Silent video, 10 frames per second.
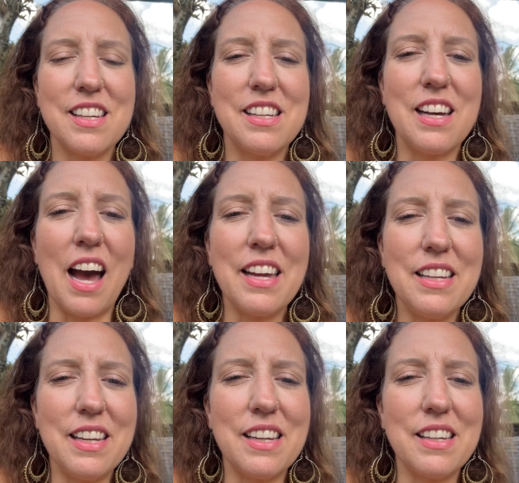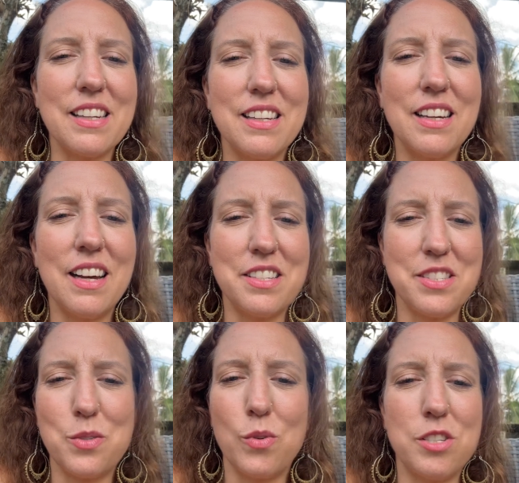guiding us
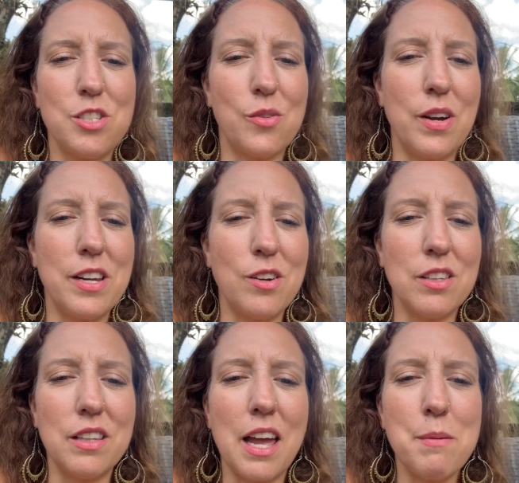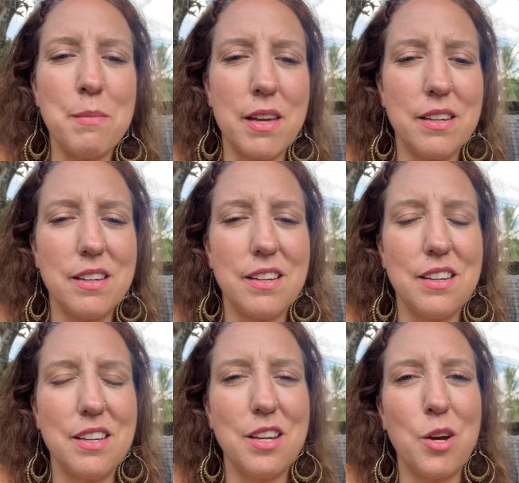towards greater alignment
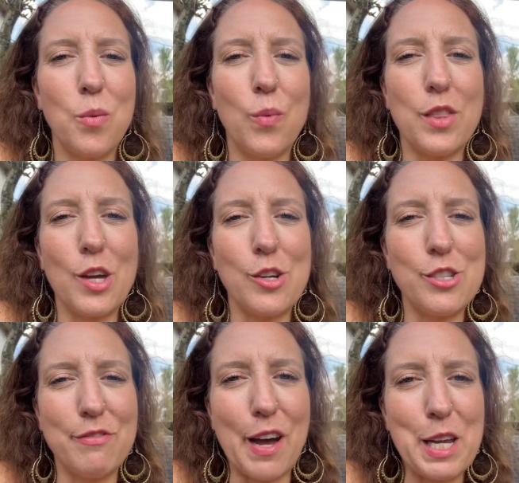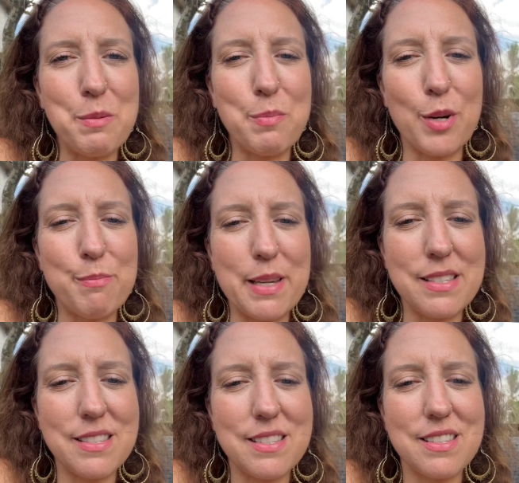with our divine
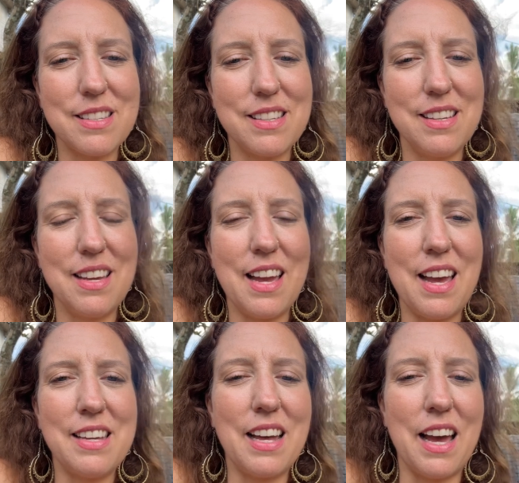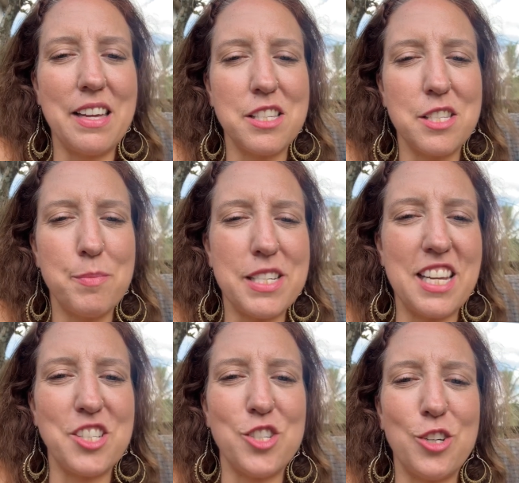purpose and highest
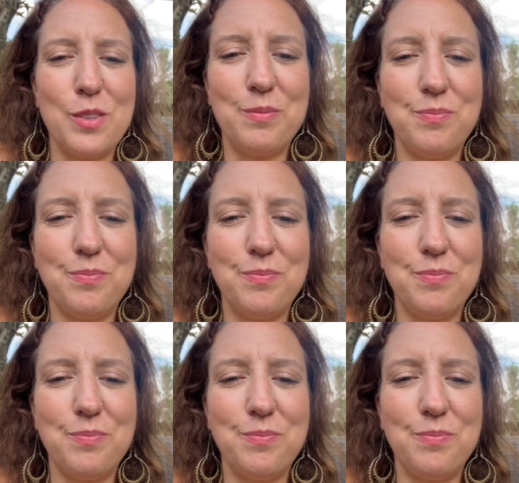potential.